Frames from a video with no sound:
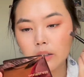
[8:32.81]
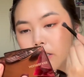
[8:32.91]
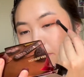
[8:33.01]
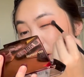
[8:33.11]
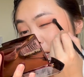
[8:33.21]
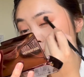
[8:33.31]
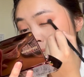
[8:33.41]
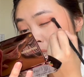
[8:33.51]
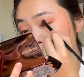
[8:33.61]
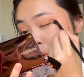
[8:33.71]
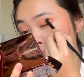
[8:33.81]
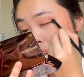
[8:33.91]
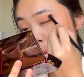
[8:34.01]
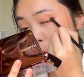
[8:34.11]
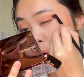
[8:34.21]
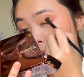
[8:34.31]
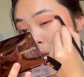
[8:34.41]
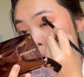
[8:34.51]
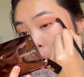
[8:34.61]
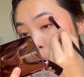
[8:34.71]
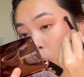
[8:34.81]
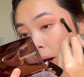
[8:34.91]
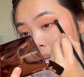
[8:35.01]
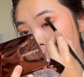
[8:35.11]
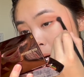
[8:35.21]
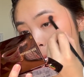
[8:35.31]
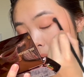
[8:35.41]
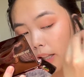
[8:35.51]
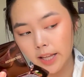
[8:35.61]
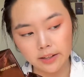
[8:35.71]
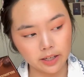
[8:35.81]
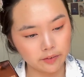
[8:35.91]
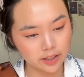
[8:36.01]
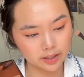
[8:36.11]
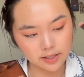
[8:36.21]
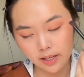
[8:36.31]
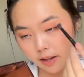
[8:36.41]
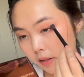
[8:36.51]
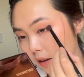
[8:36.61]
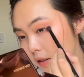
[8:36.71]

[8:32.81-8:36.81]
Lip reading: this process, it's really important to always blend everything together.